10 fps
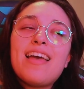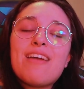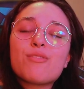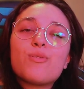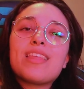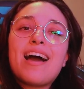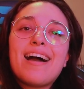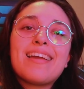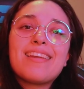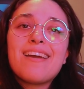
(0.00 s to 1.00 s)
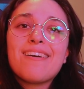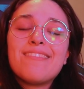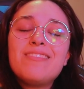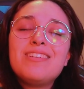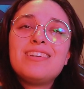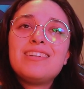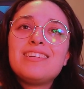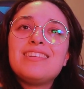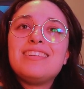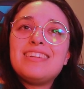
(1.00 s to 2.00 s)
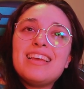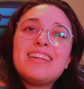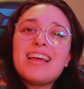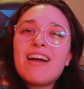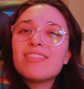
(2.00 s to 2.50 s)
everyone that I know did.